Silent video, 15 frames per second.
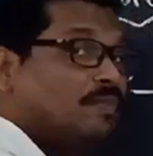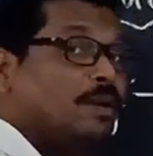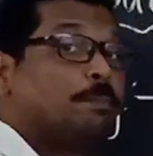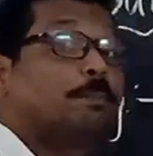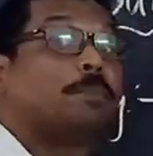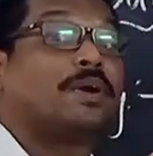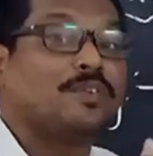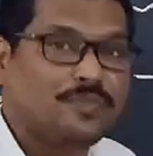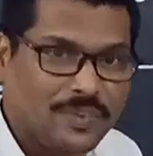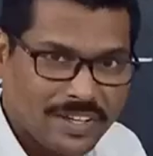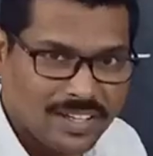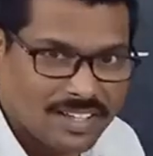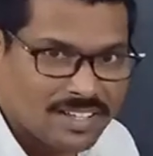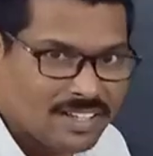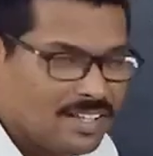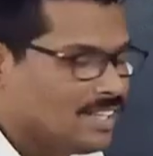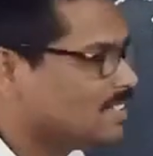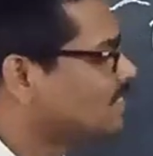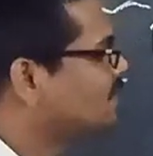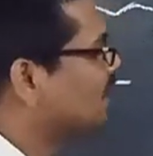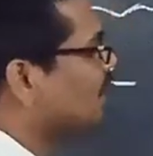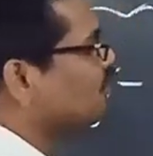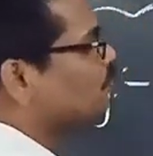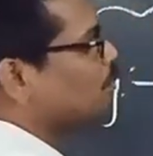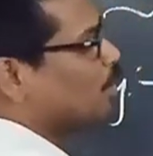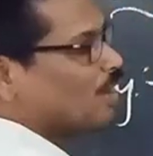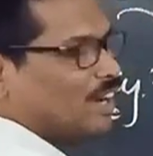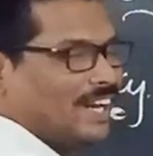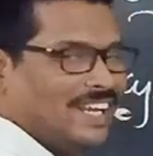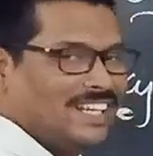will prefer
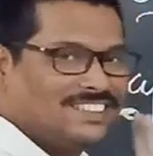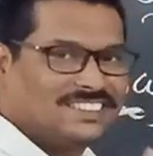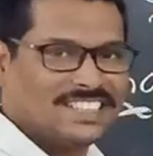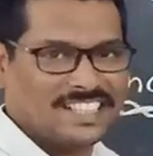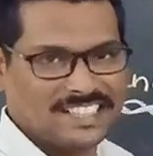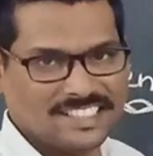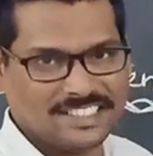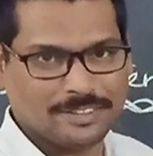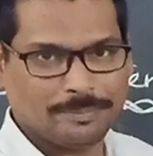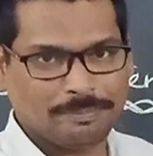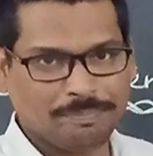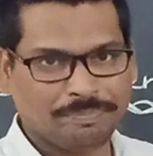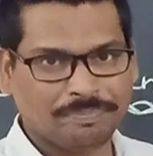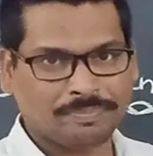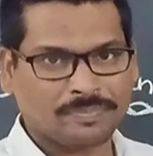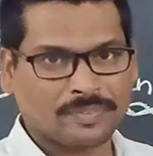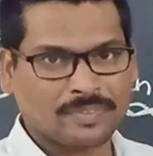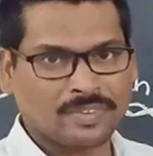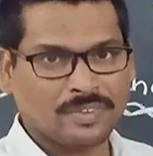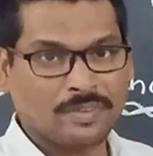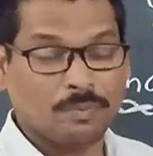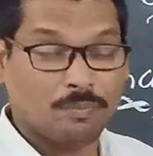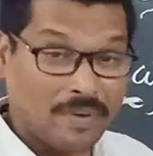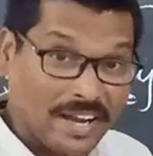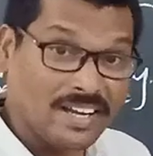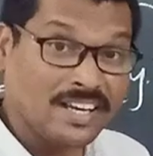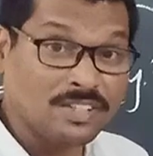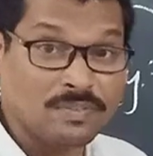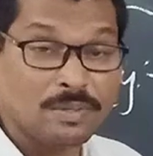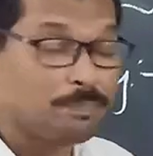self-pollination. When
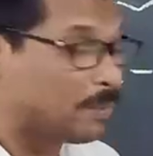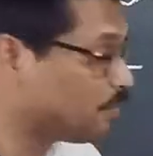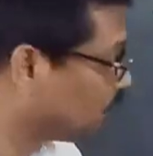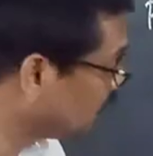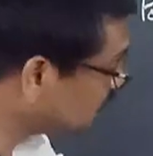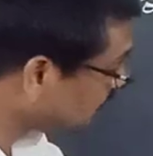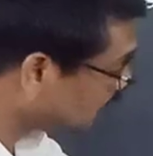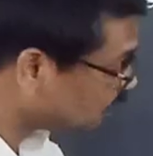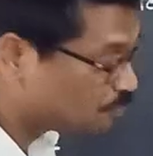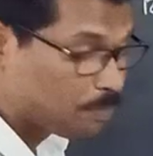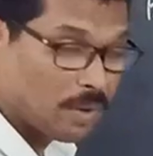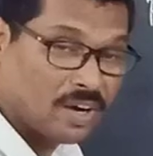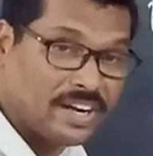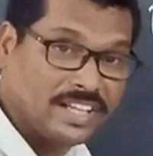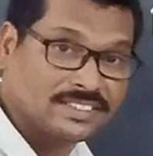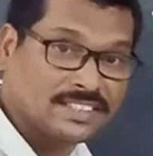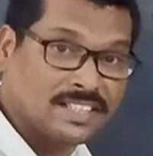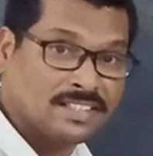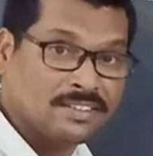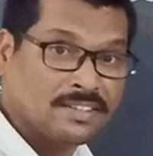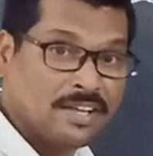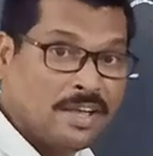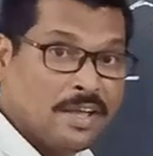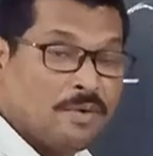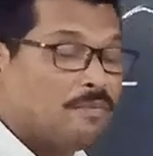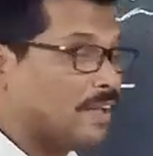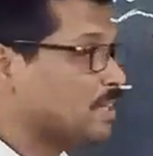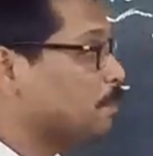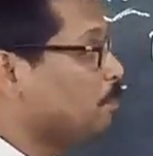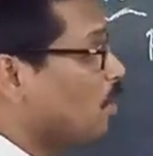it will prefer self-pollination?
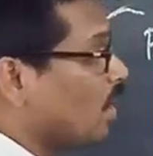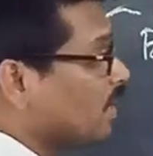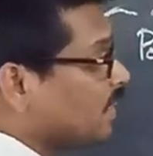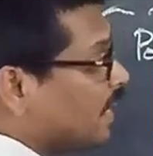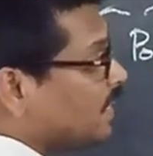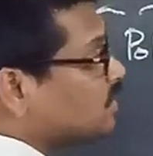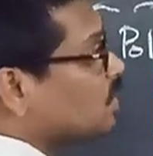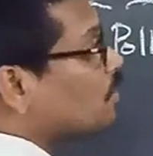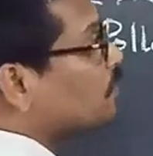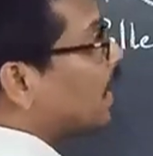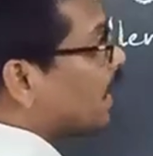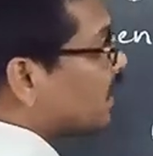When the pollen grains of